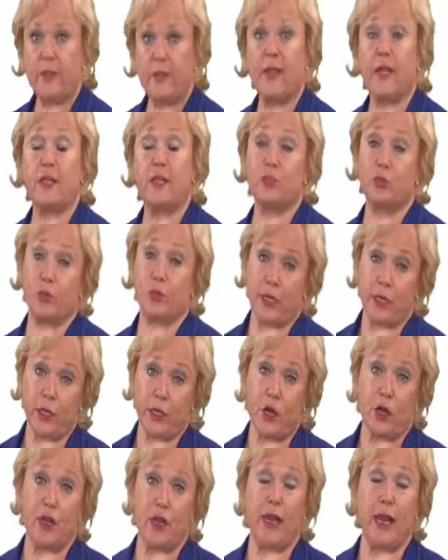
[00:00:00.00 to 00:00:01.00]
that is
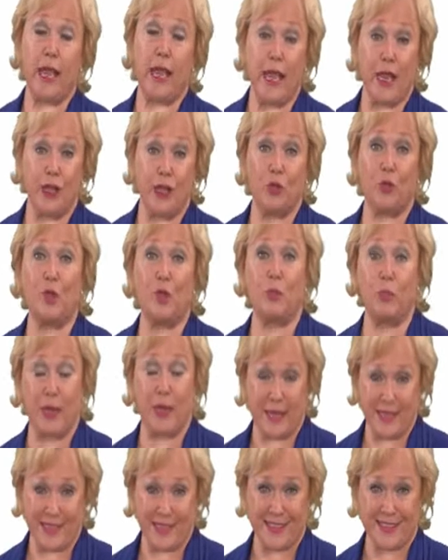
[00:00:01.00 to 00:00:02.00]
written on an annual
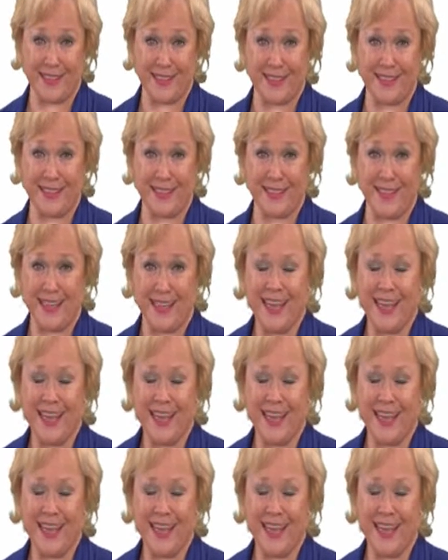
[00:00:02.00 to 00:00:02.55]
basis.